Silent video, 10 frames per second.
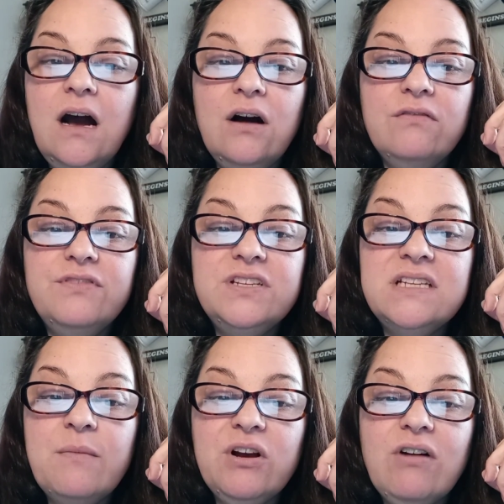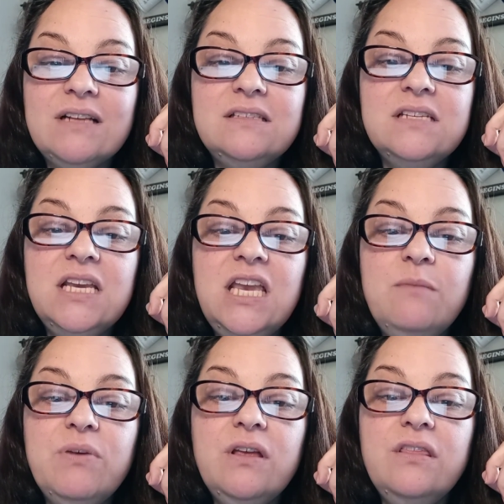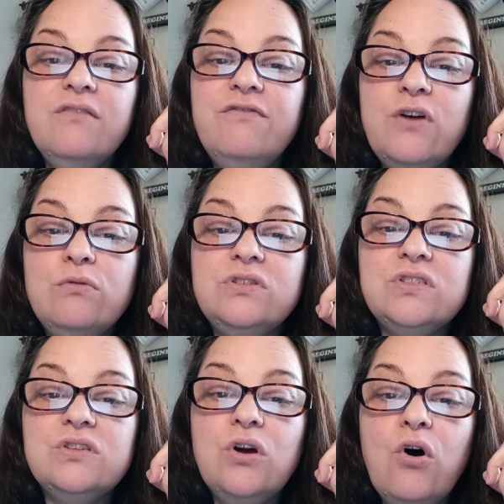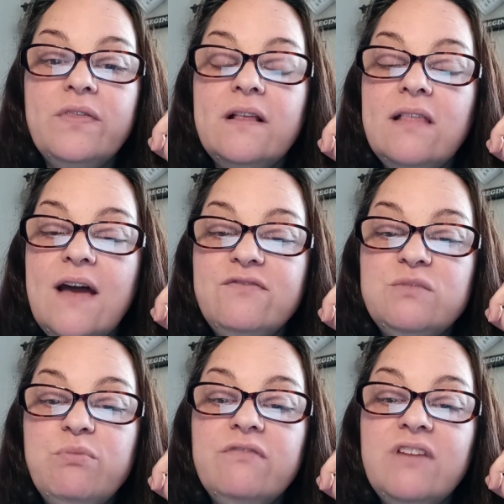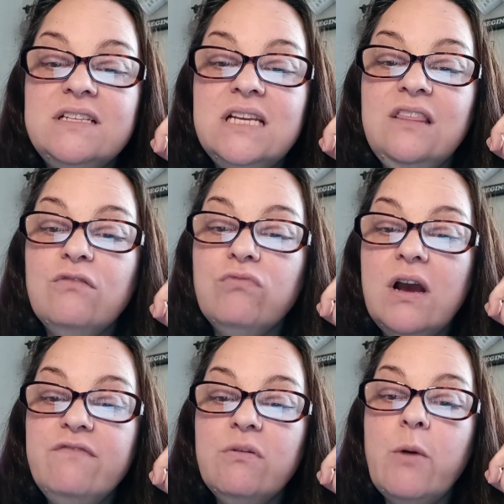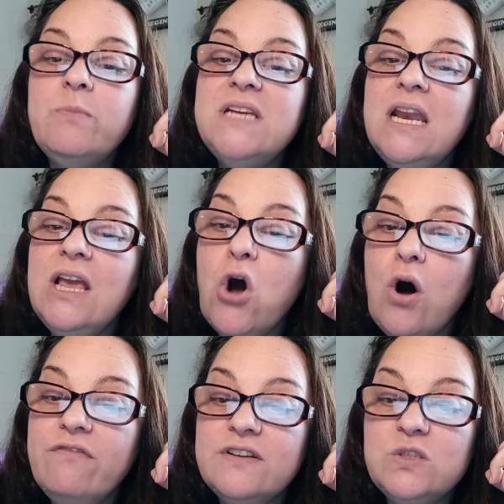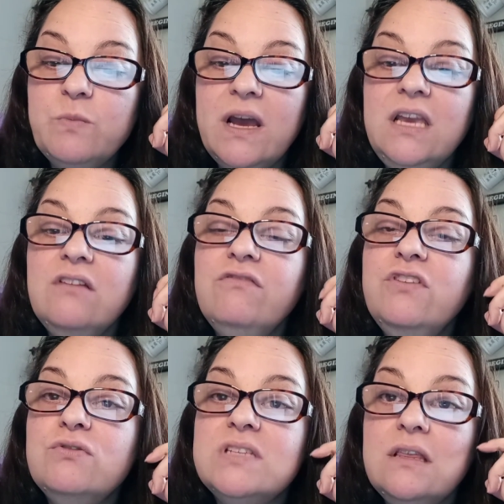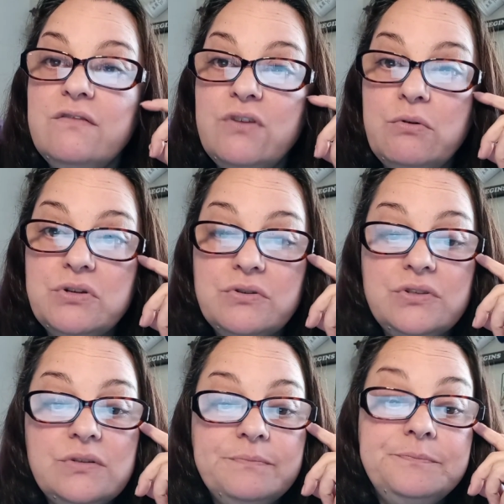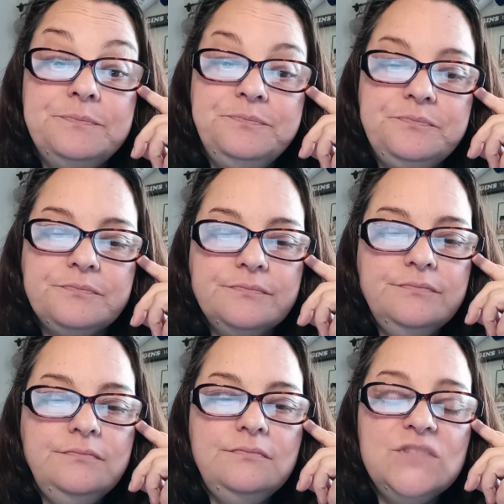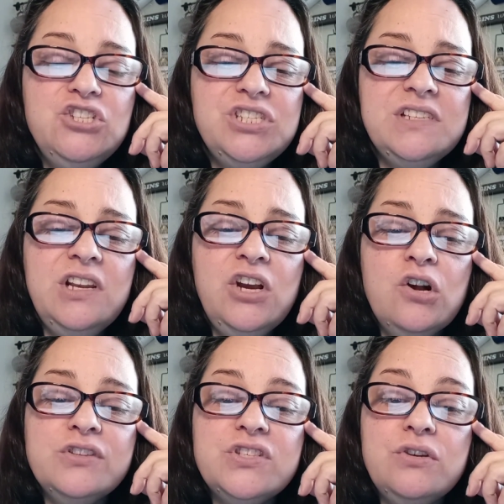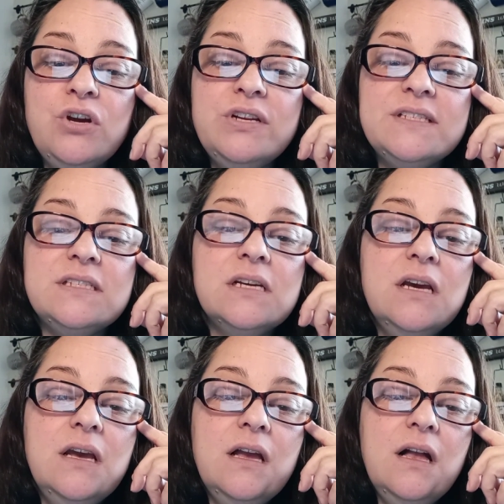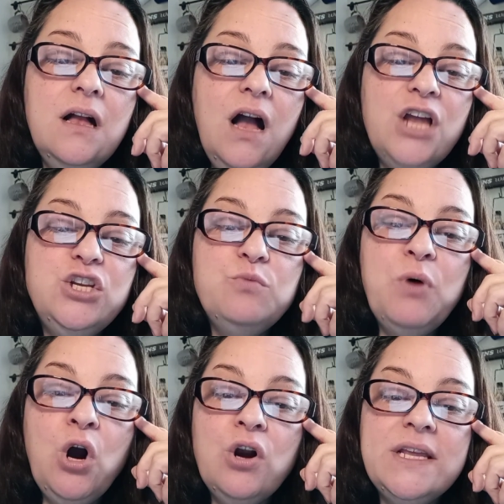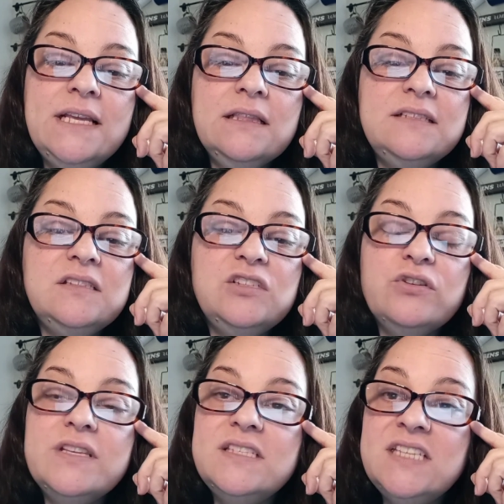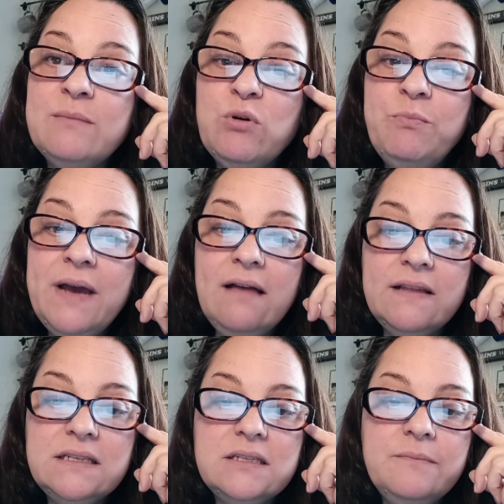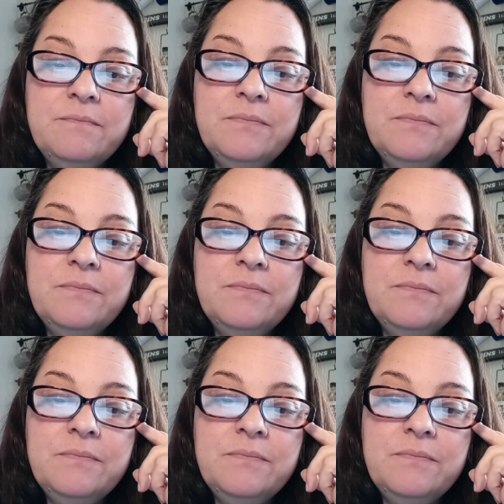of the Democrats to keep the votes on the left, preventing the right from obtaining office by confusing the voters. She said, I also noticed a new party listed on the sample ballot,